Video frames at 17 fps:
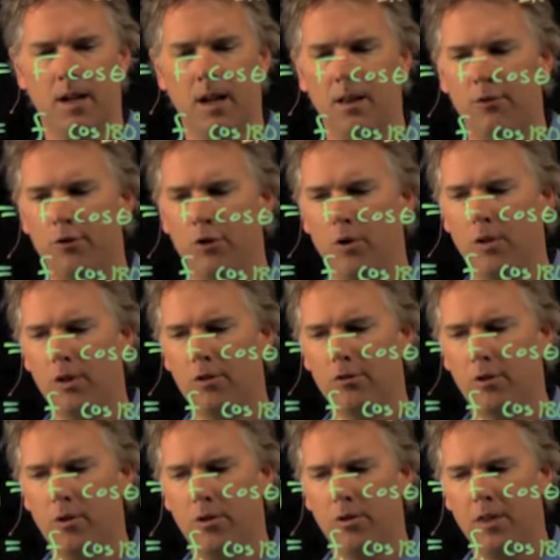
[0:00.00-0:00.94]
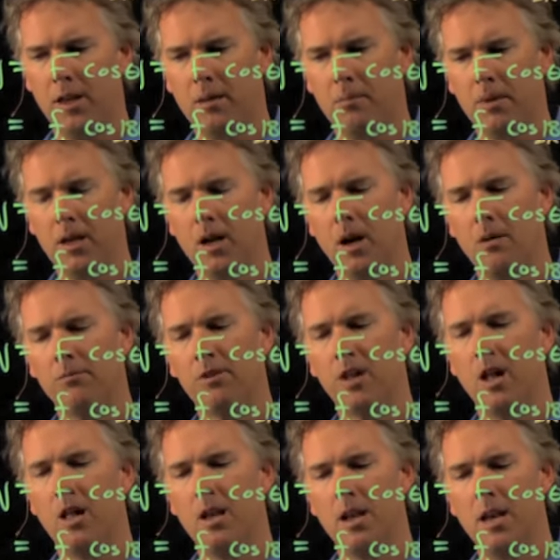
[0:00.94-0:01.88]
And so this whole thing becomes
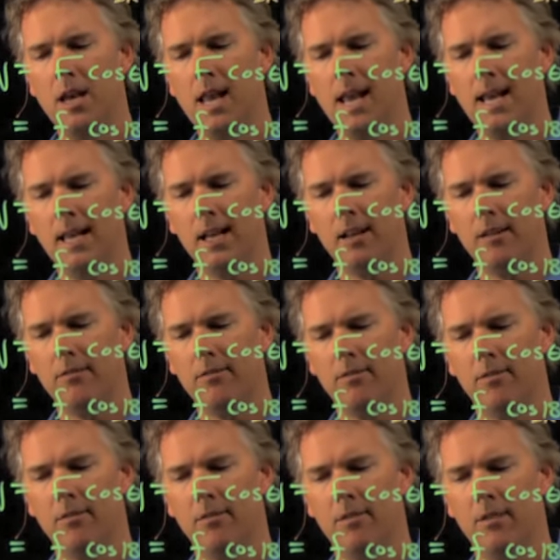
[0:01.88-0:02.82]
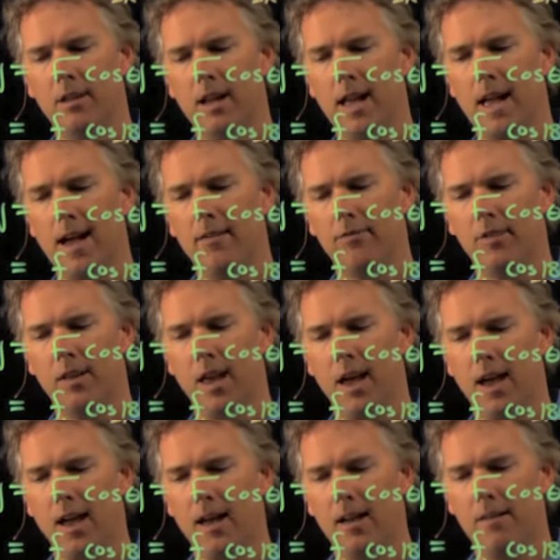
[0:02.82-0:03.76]
negative
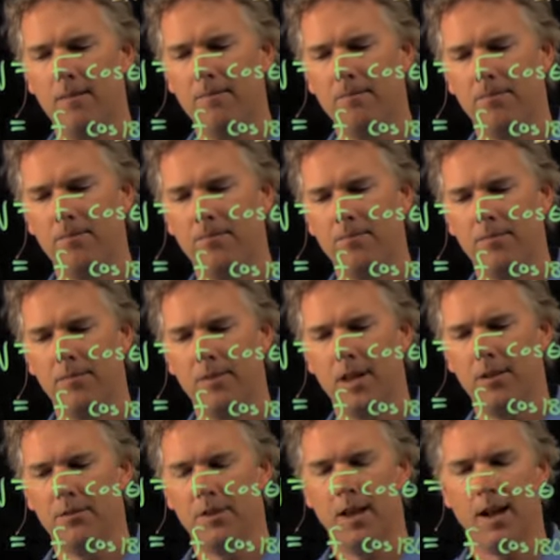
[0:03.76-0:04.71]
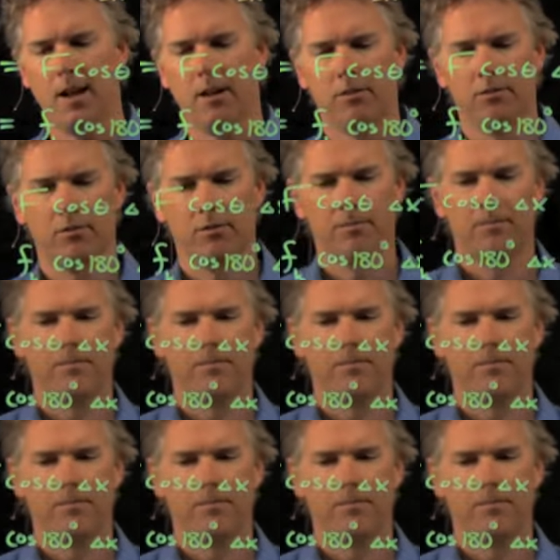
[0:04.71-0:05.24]
fk delta x.